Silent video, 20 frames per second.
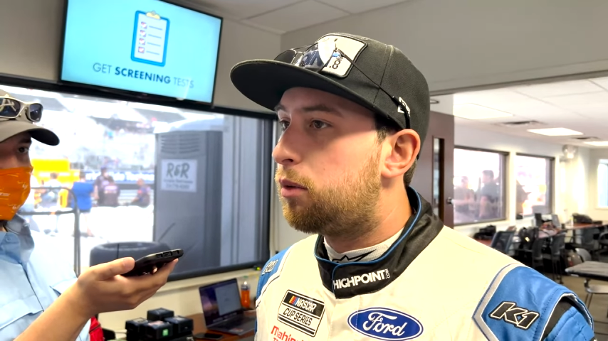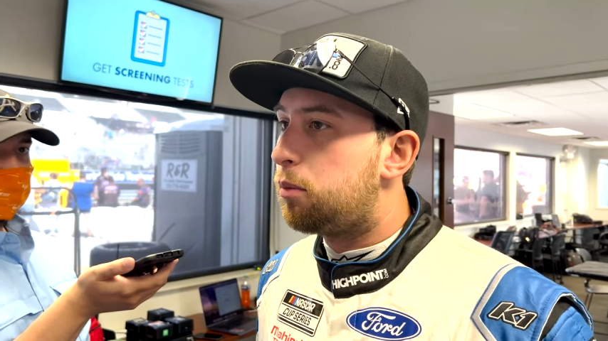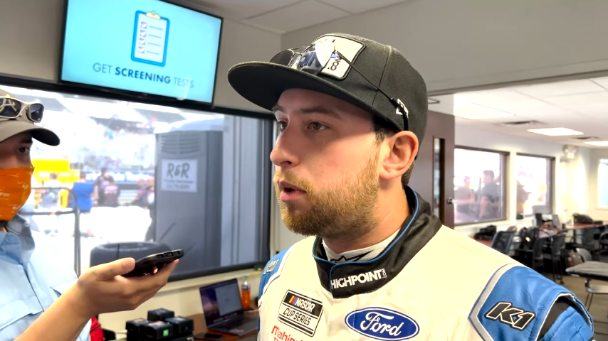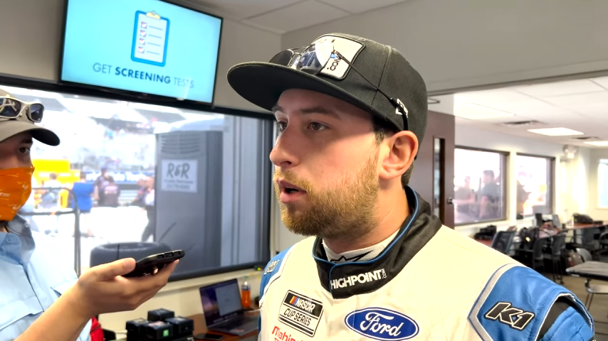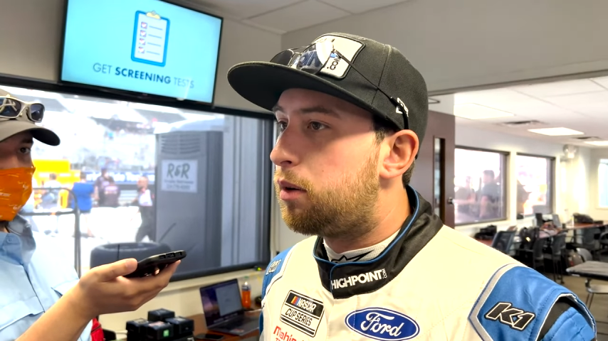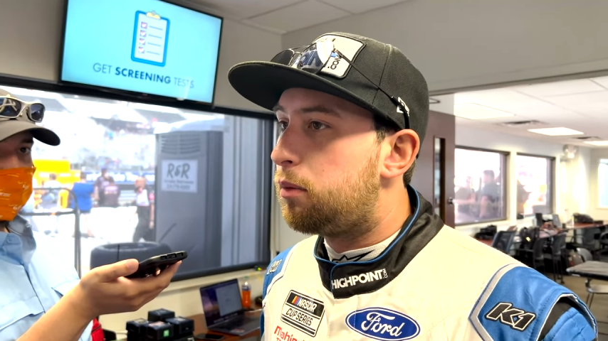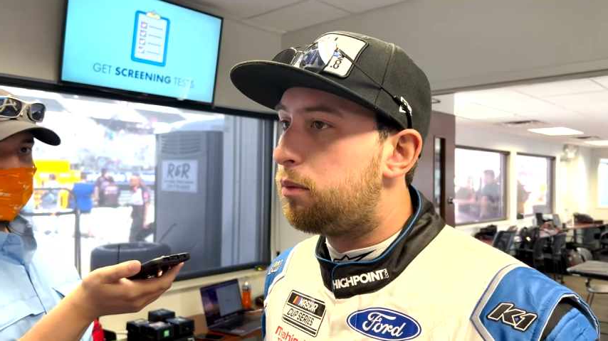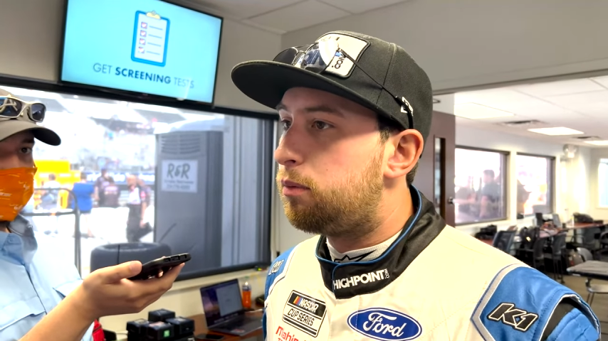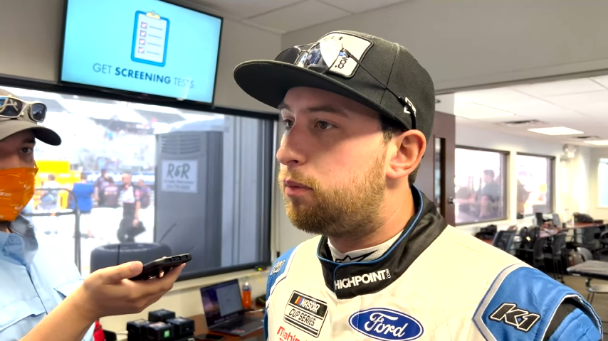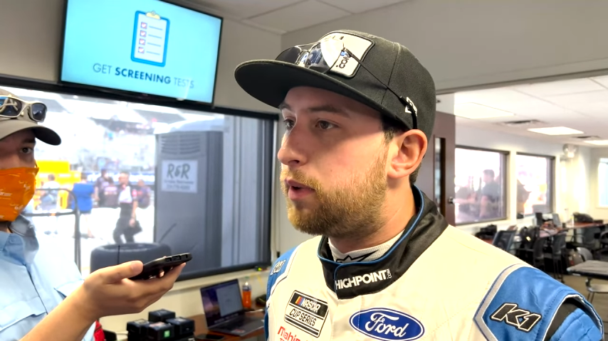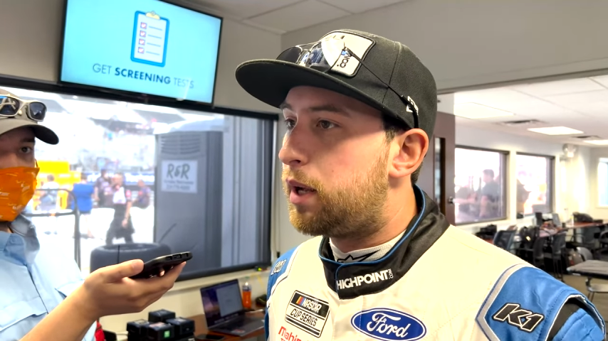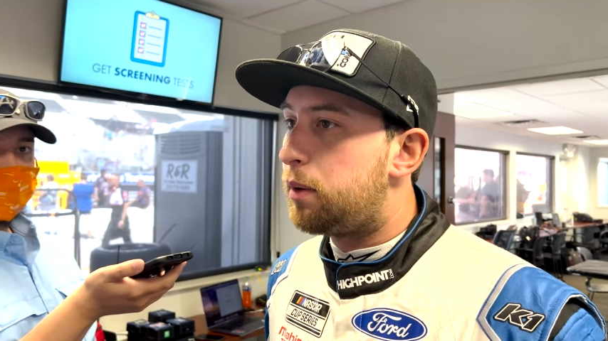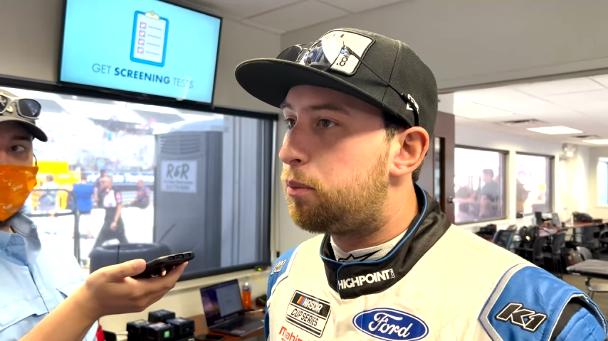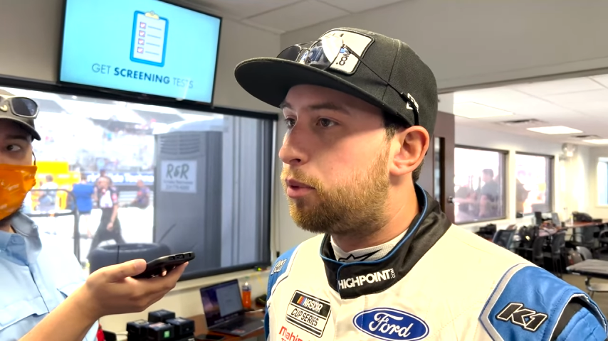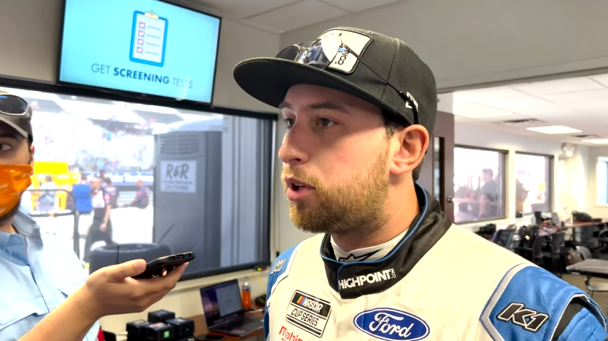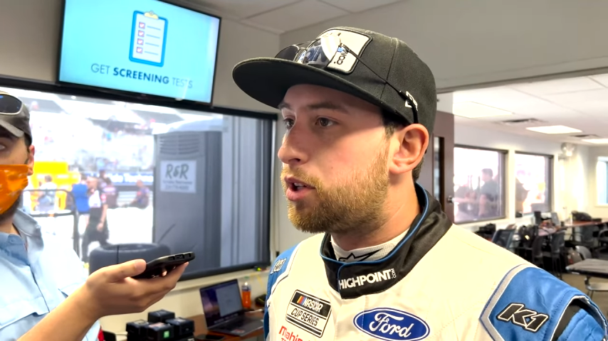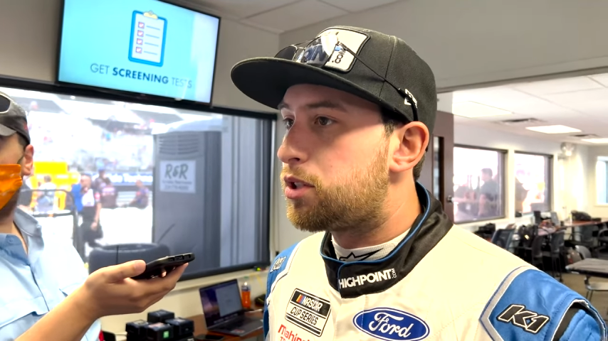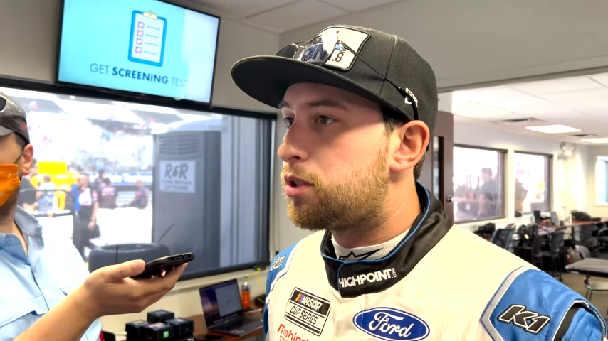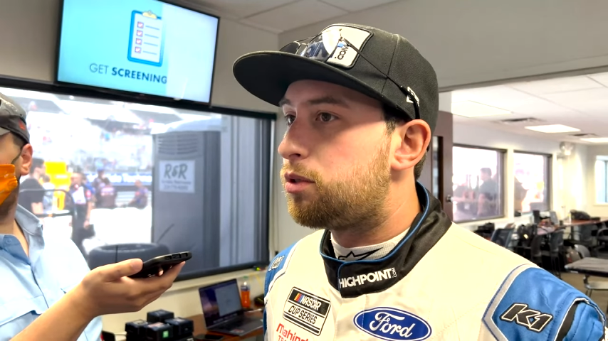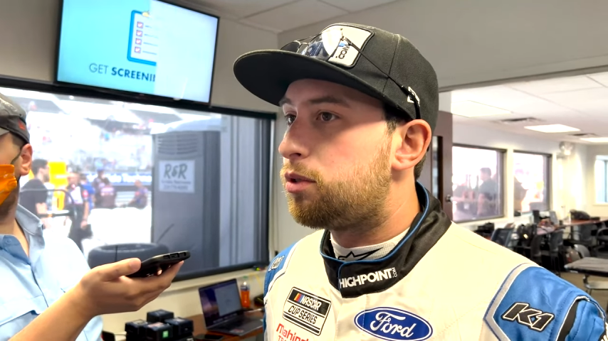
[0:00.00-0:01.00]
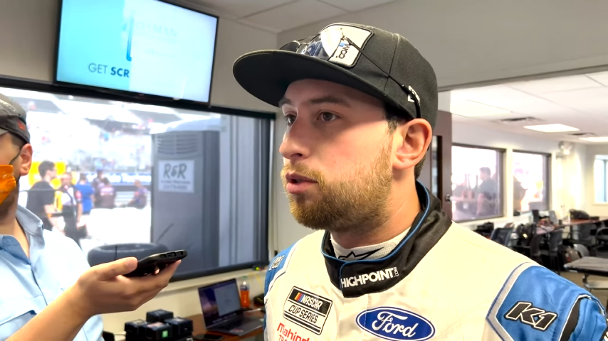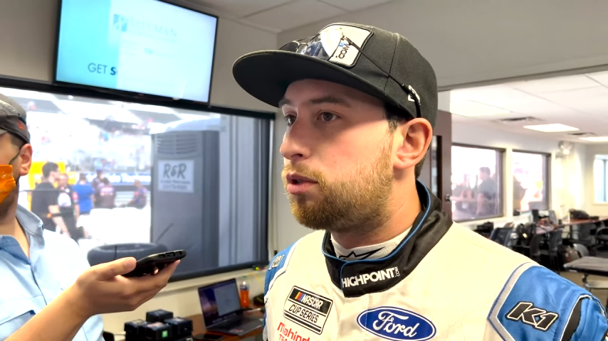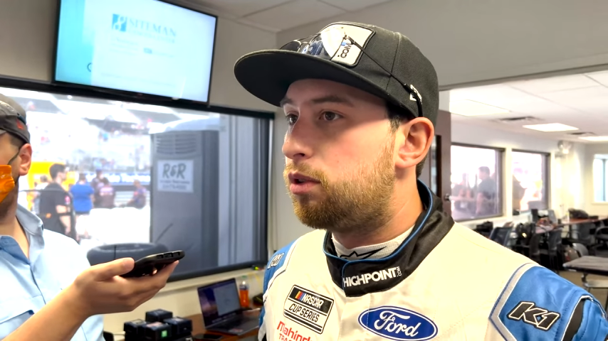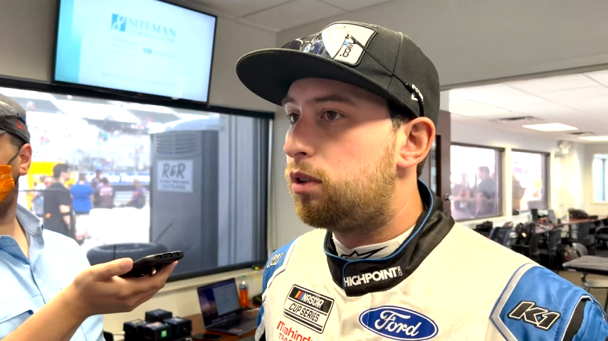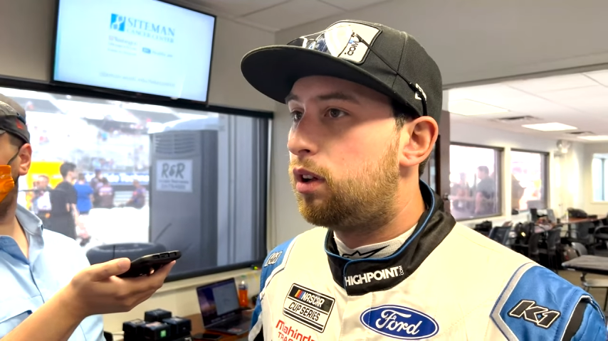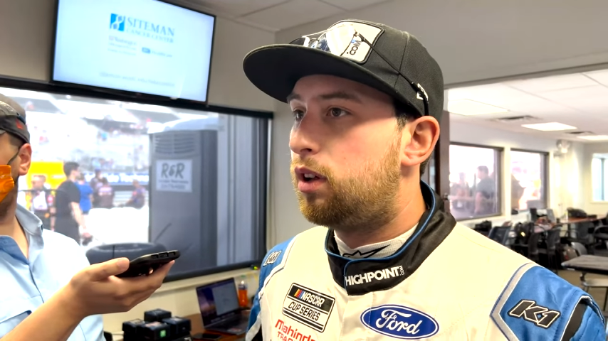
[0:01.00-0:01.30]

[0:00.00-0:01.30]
but at Bristol,